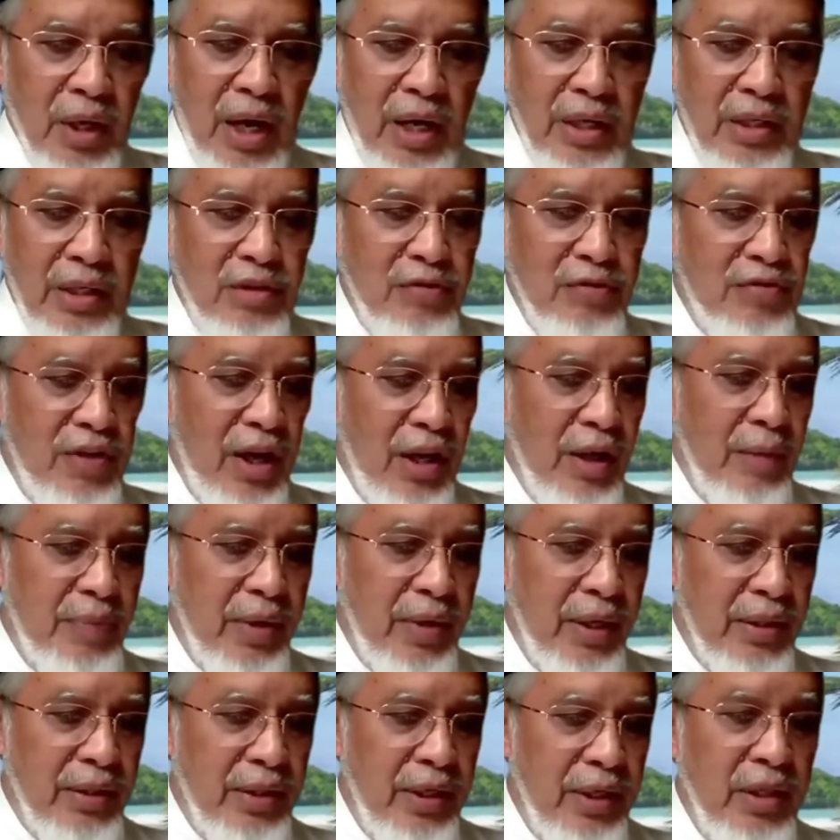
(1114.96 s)
I
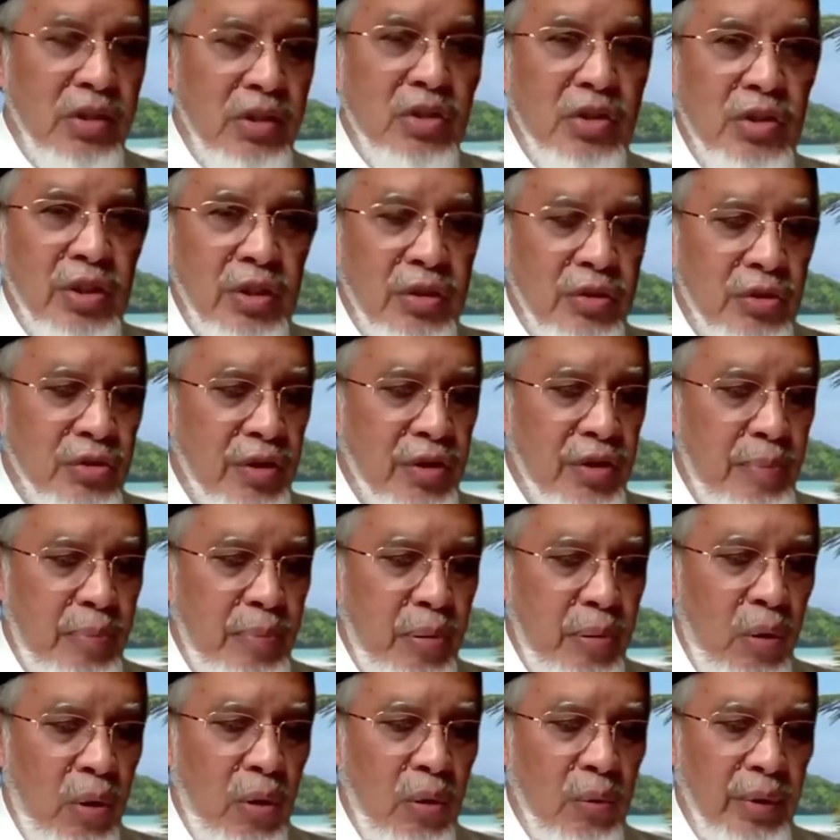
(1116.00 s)
developed an instant
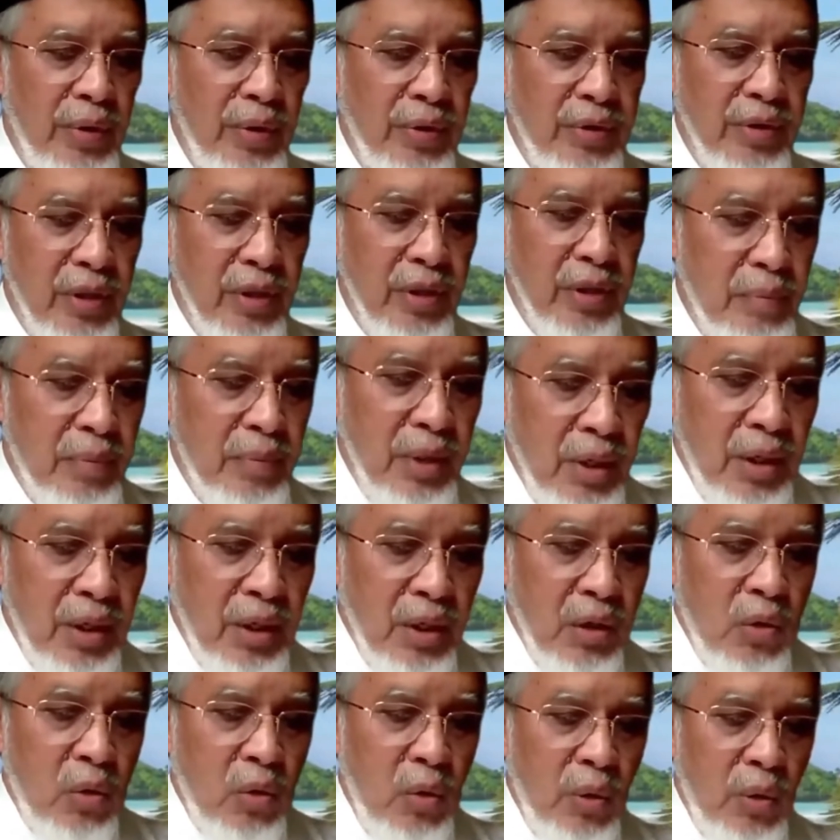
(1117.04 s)
rapport with him,
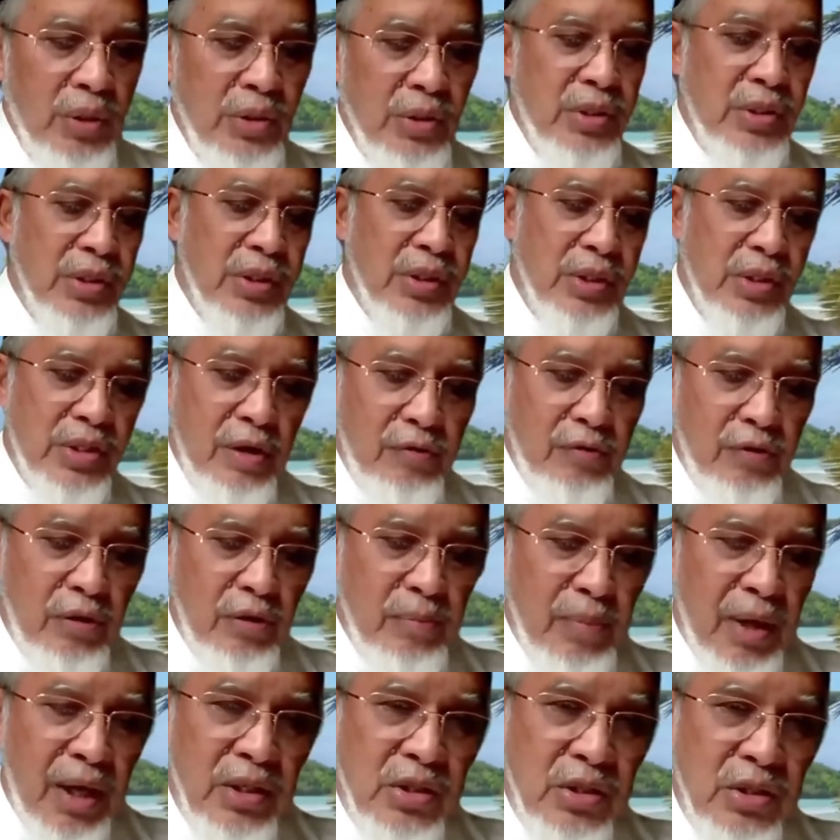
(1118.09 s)
who was
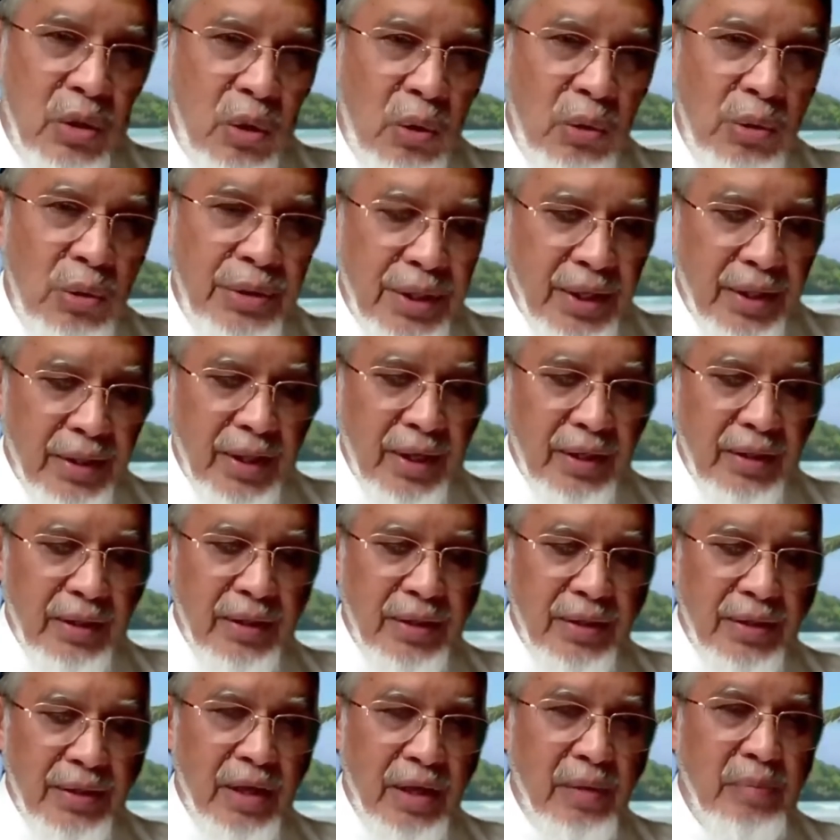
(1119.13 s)
several months older
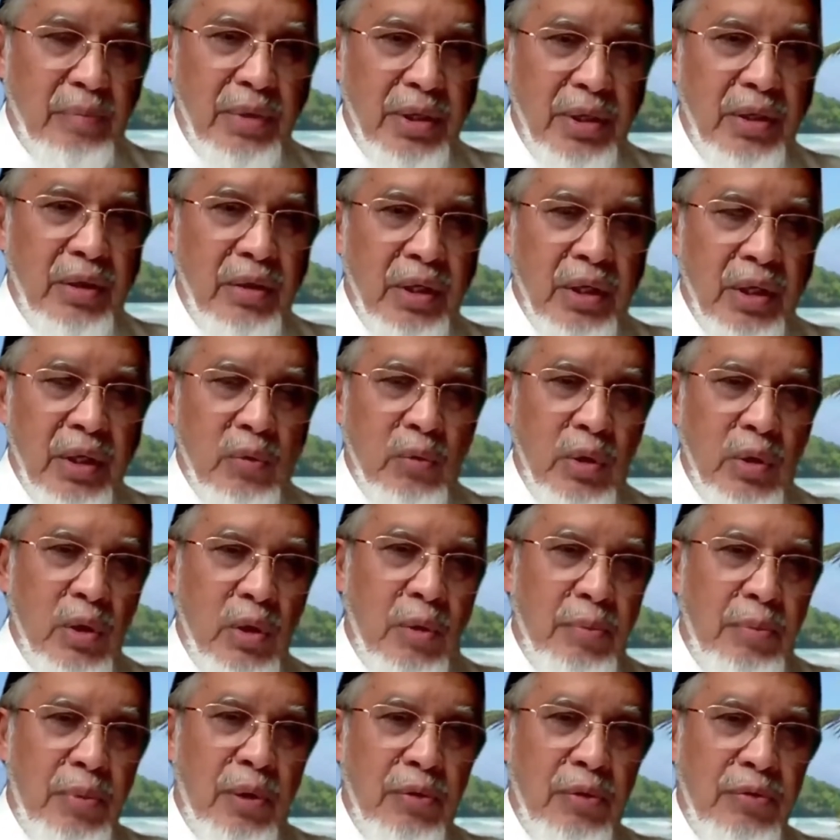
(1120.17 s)
than me. We
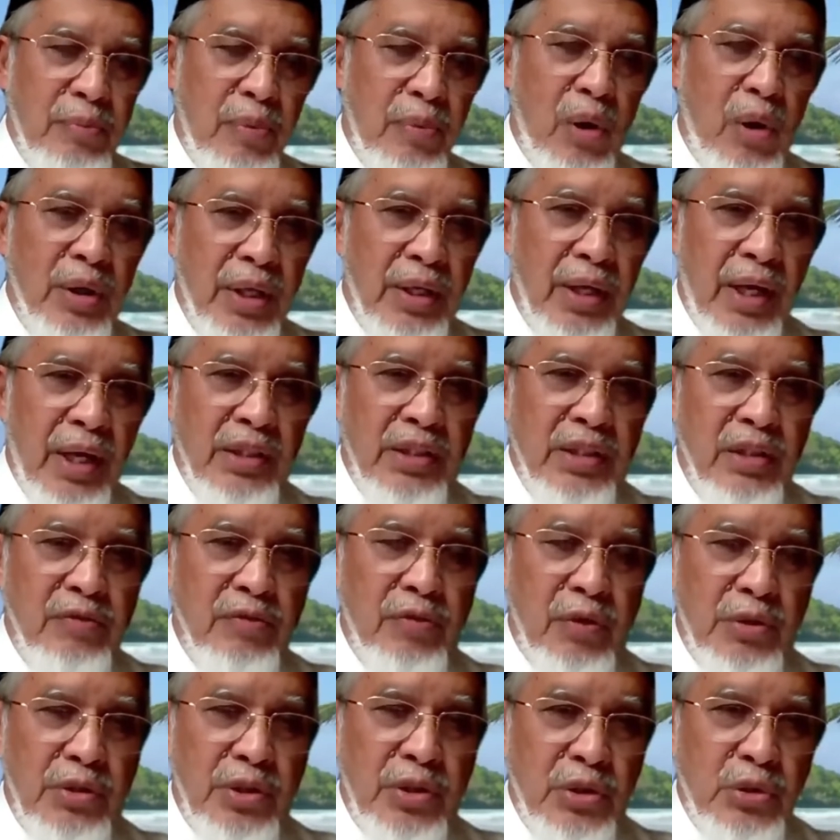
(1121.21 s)
were both born in
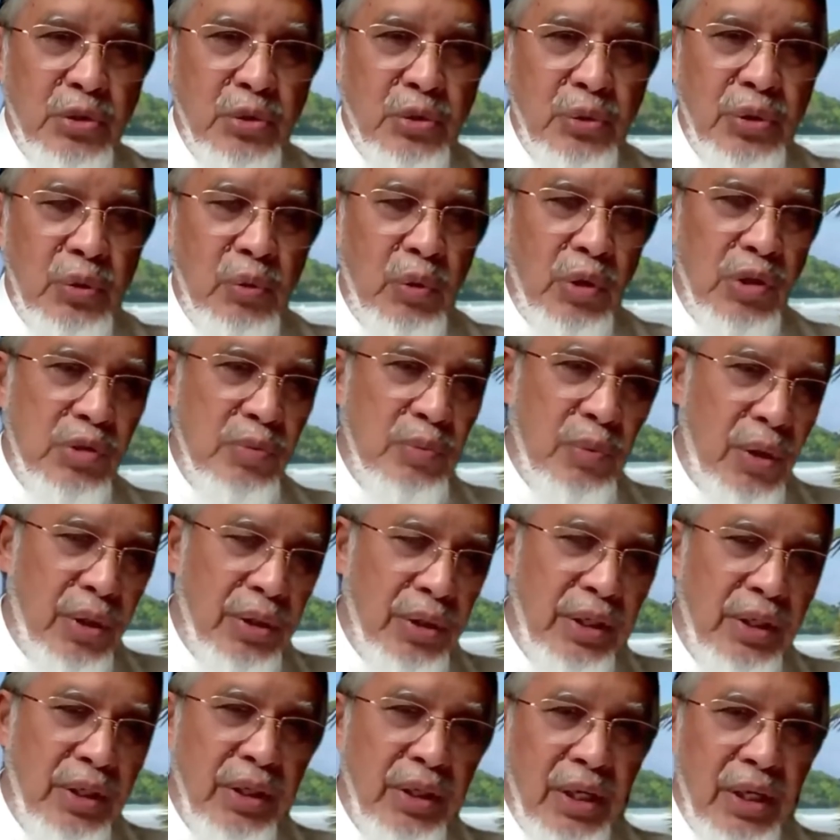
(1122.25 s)
1942. He was
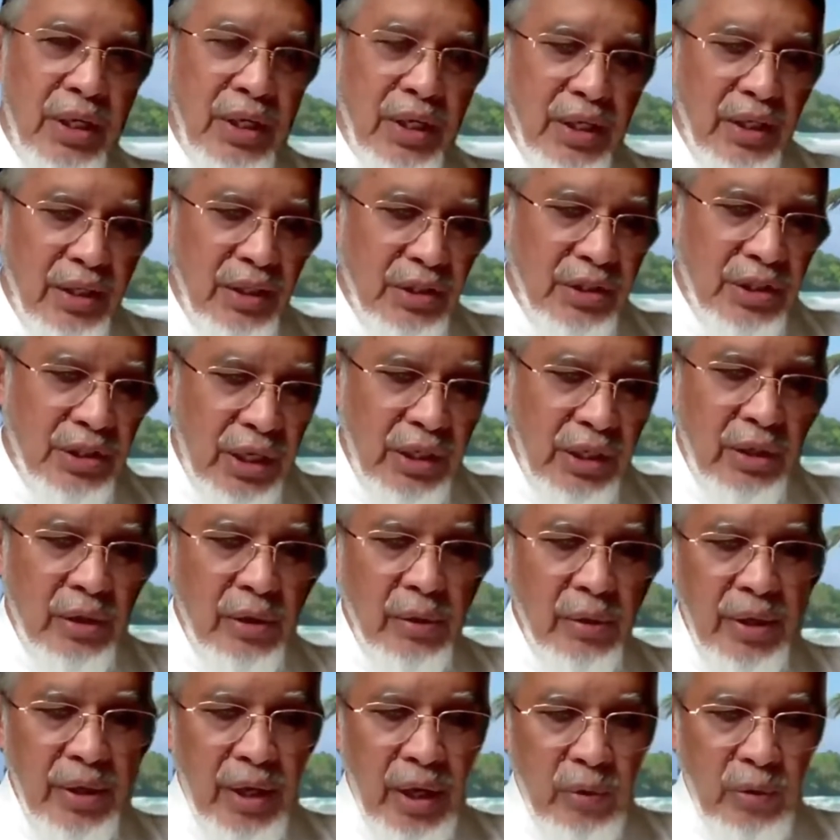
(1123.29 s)
born in
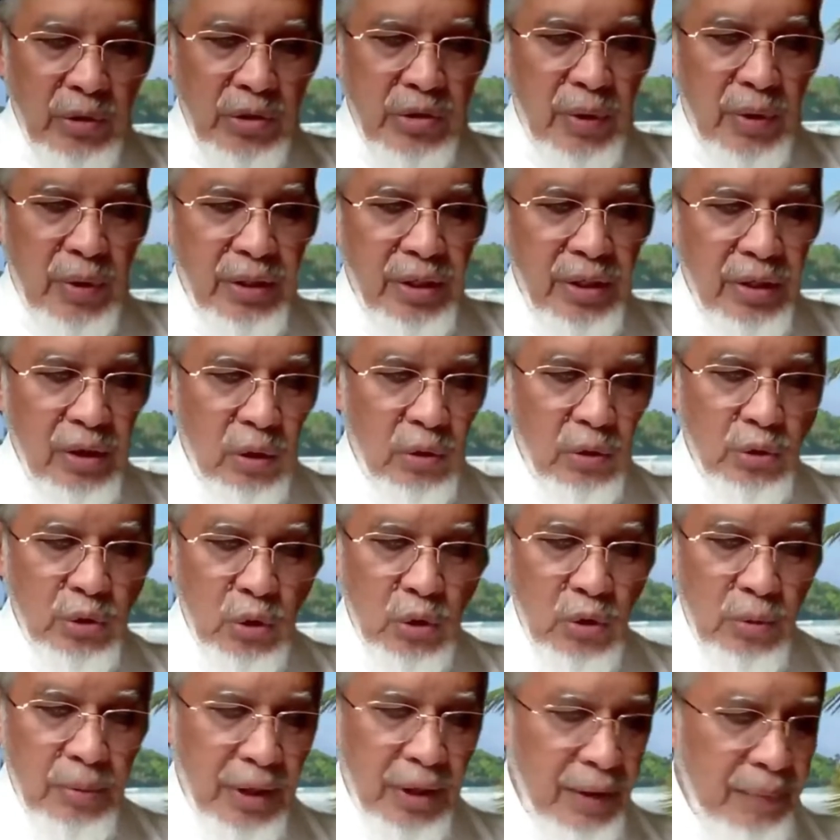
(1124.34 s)
January. I was born in
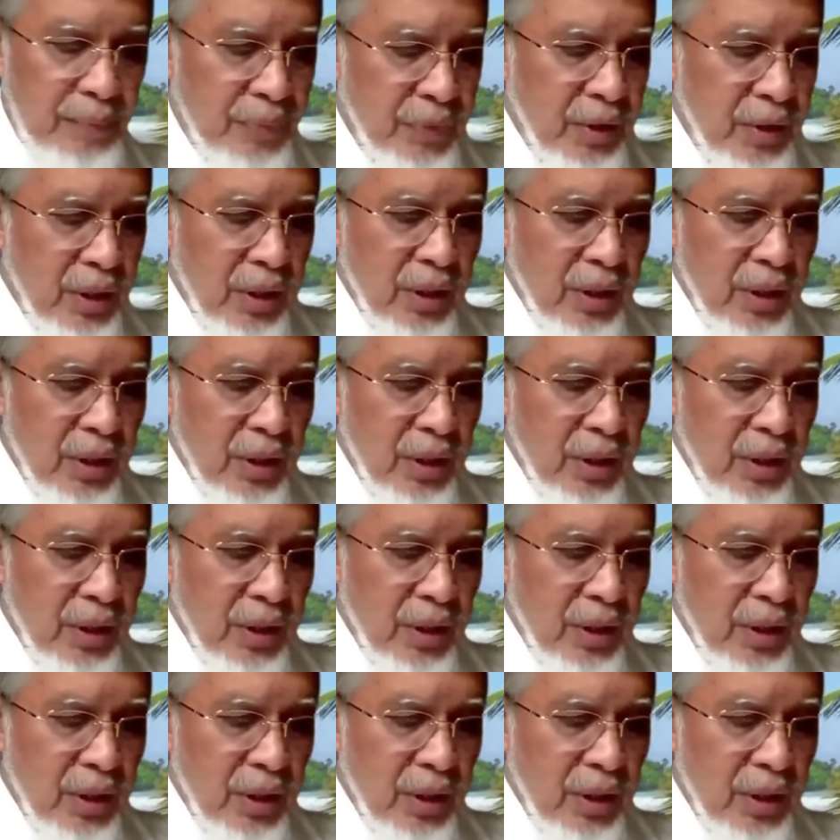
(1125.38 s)
October.